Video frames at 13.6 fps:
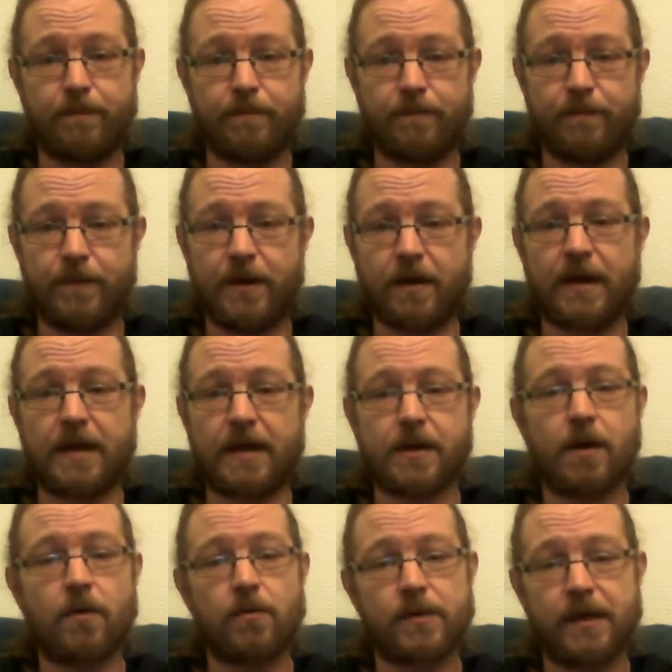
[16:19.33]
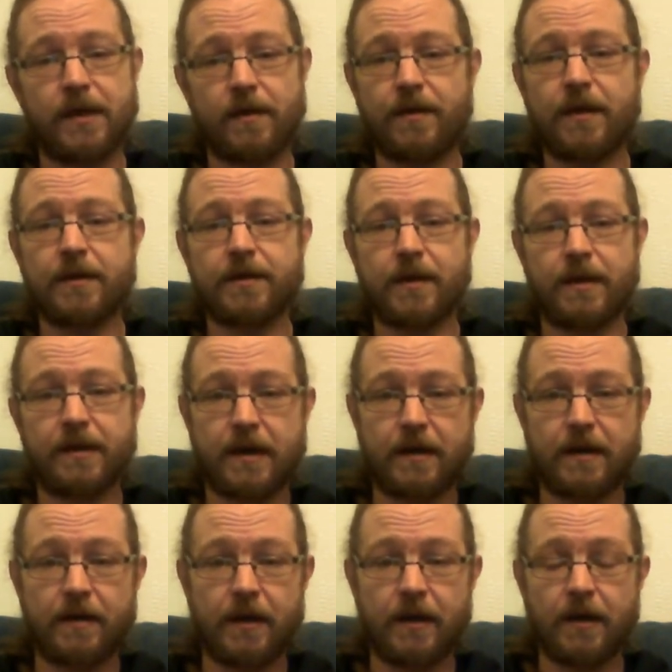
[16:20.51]
you know, gets holes in and things like that,
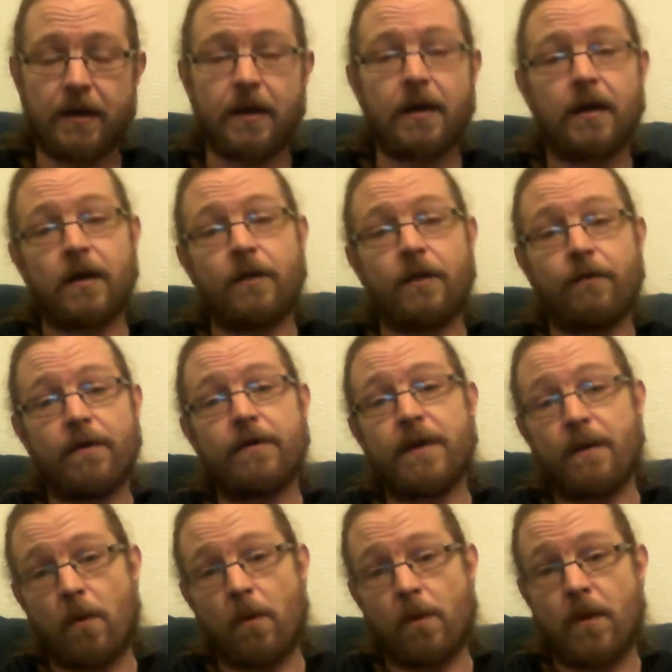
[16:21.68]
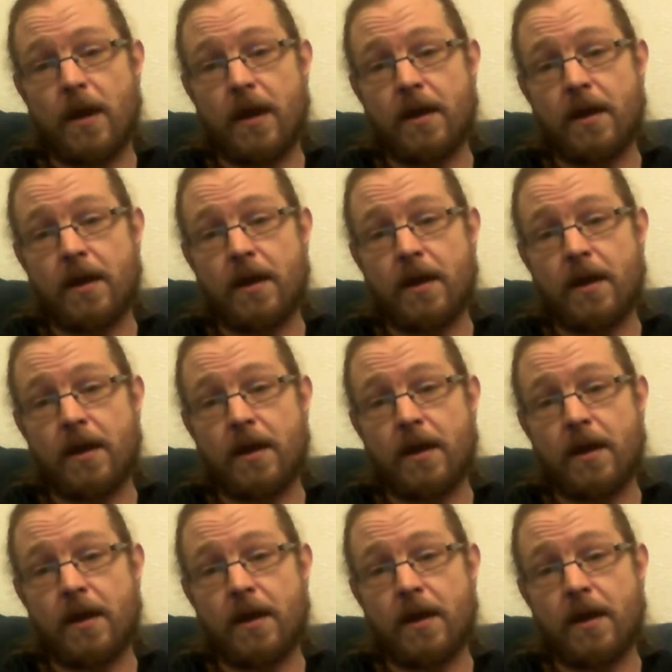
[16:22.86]
throw that one away,